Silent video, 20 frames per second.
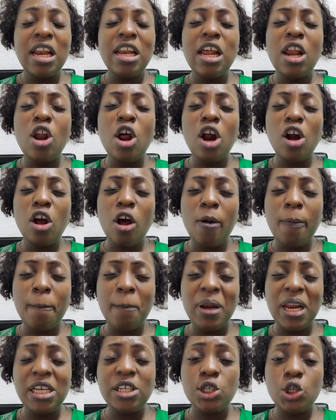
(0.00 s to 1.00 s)
The Lord God
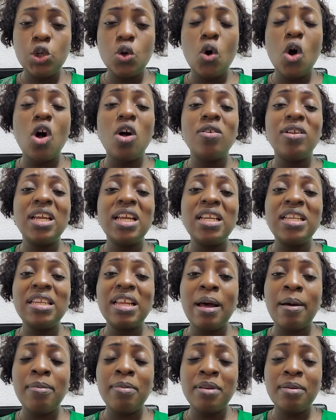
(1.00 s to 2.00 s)
bless you all in
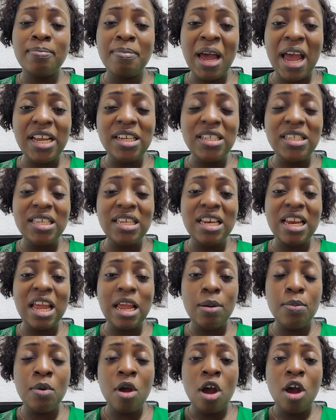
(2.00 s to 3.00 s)
the mighty
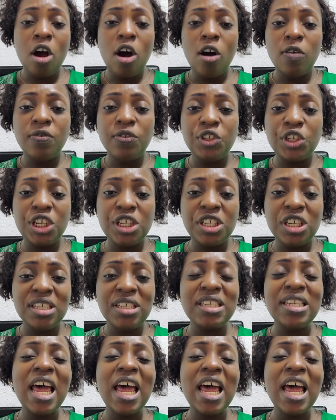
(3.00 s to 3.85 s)
name of Jesus.